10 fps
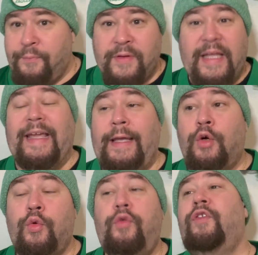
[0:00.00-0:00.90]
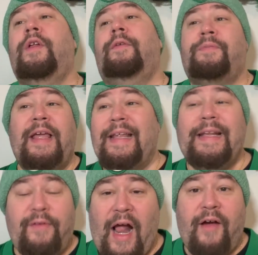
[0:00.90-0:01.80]
The Eagles, they didn't
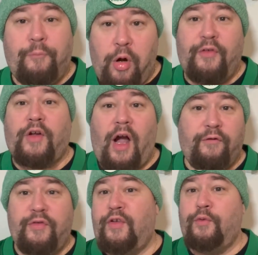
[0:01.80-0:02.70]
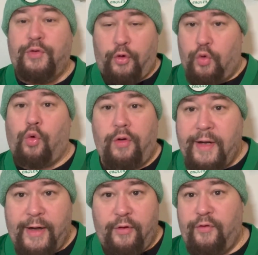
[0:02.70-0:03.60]
even have press conferences with their
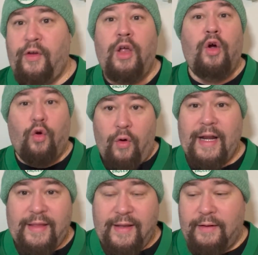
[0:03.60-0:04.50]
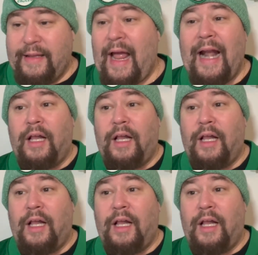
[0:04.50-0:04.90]
coordinators or anything like that.